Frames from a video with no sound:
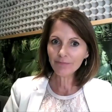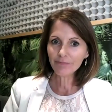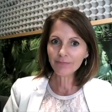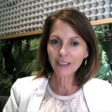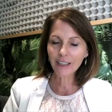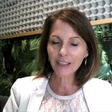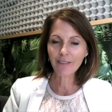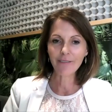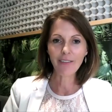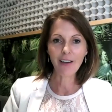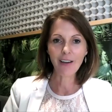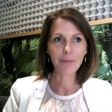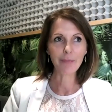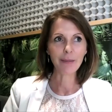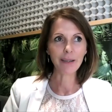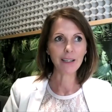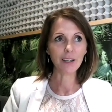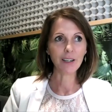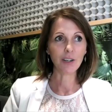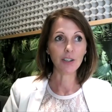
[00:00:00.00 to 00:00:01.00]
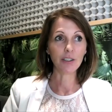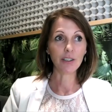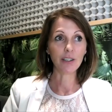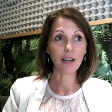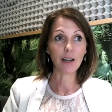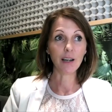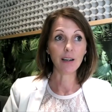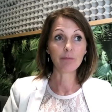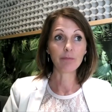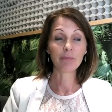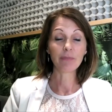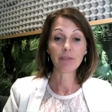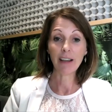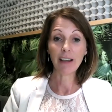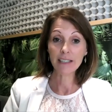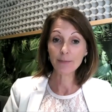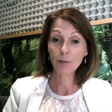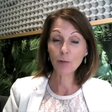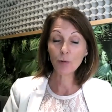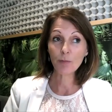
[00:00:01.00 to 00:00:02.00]
You can find me on
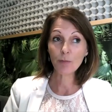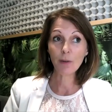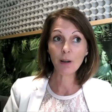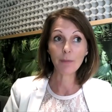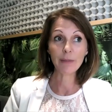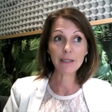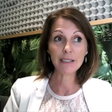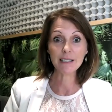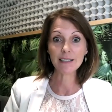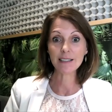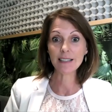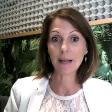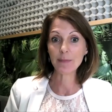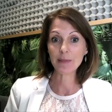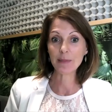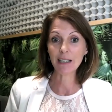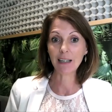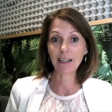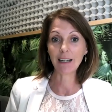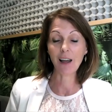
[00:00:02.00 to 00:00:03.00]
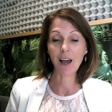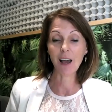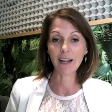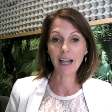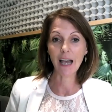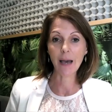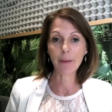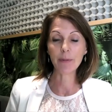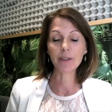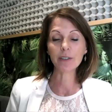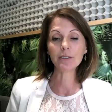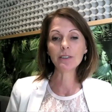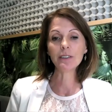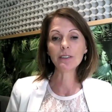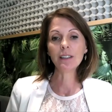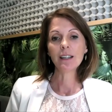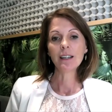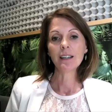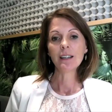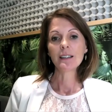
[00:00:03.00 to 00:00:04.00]
Facebook. My business name's Clearlight Capital.
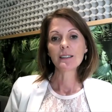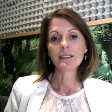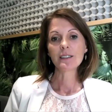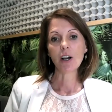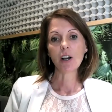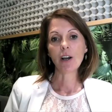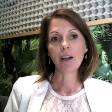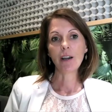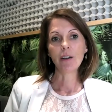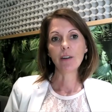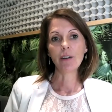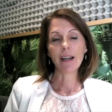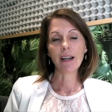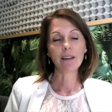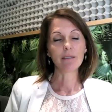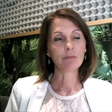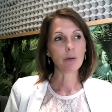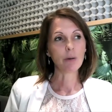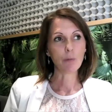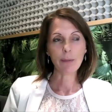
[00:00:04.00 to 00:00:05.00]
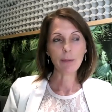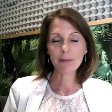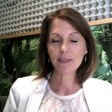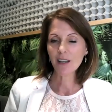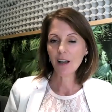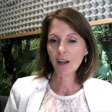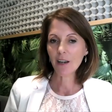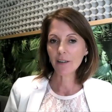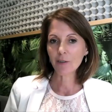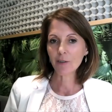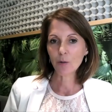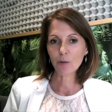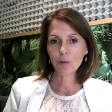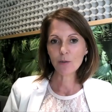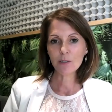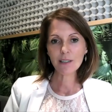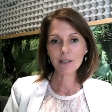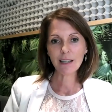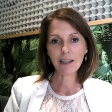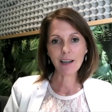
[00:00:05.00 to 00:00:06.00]
So, and the website, of
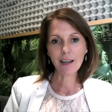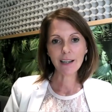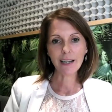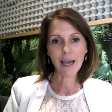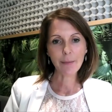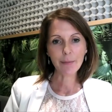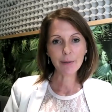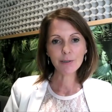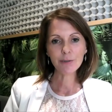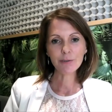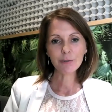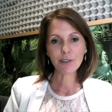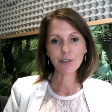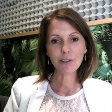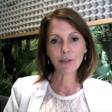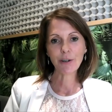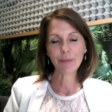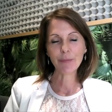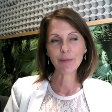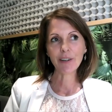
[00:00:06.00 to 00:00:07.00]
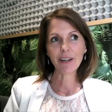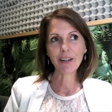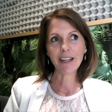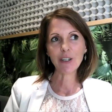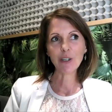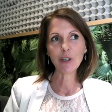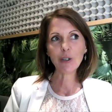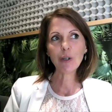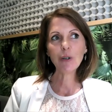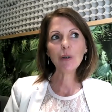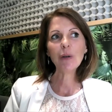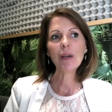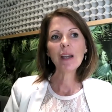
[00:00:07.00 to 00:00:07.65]
course, clearlightcapital.com.au.